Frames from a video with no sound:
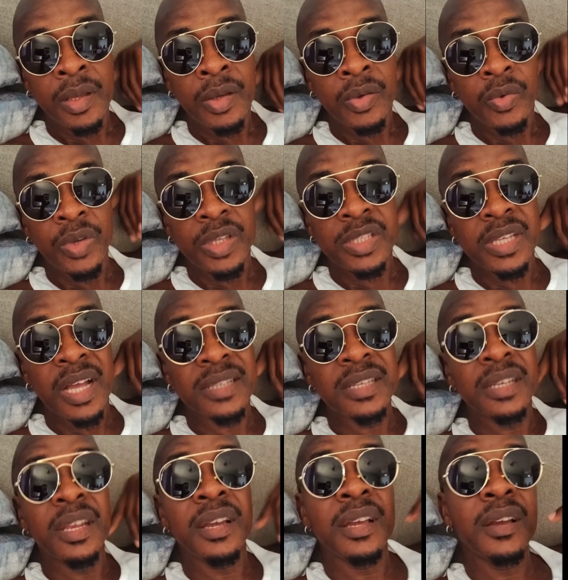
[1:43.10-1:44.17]
Queen Shank
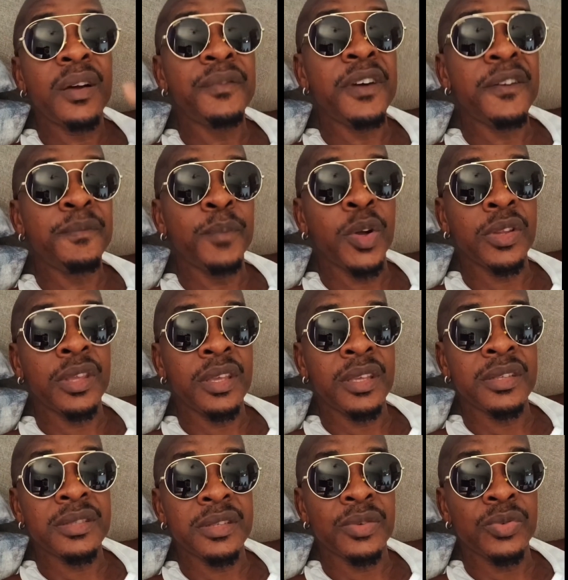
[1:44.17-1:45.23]
said, the love of money
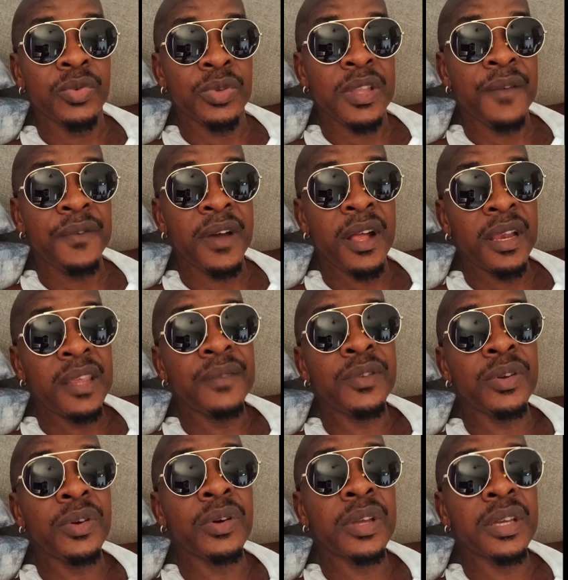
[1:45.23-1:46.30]
is the root of all evil.
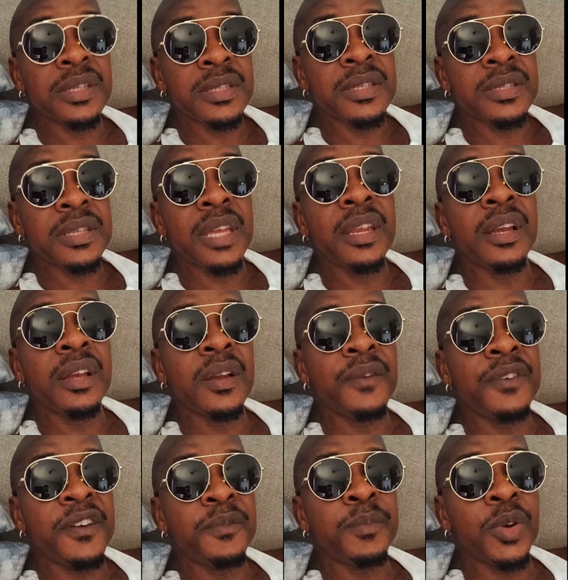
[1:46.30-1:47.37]
Okay, sister, the love
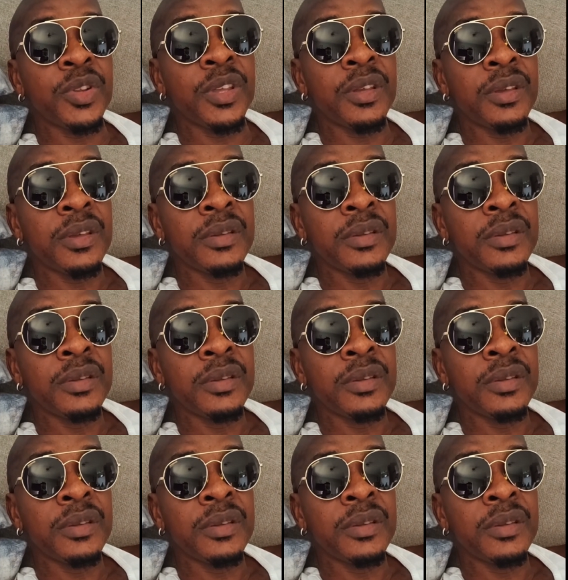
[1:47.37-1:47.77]
of money.